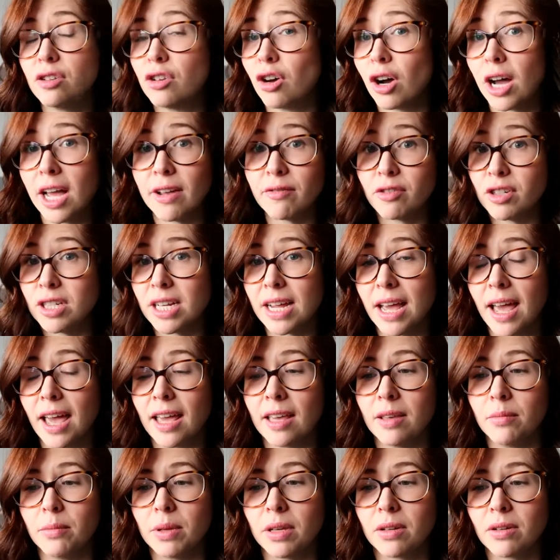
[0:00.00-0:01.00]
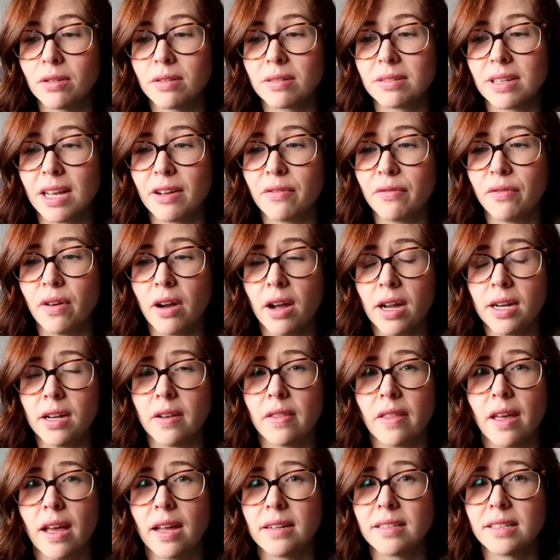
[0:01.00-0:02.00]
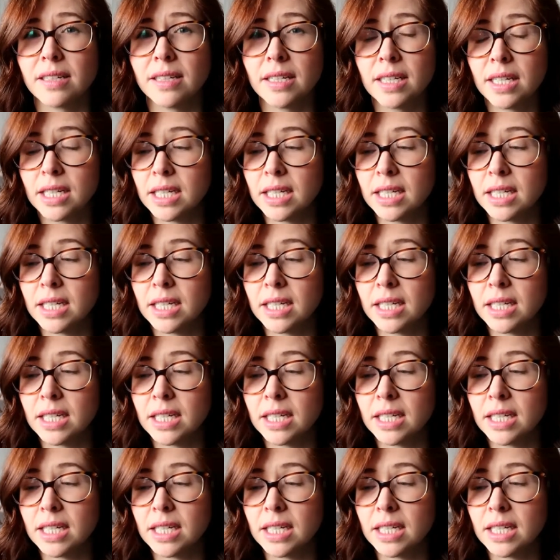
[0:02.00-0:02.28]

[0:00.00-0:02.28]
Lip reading: not every day because I find that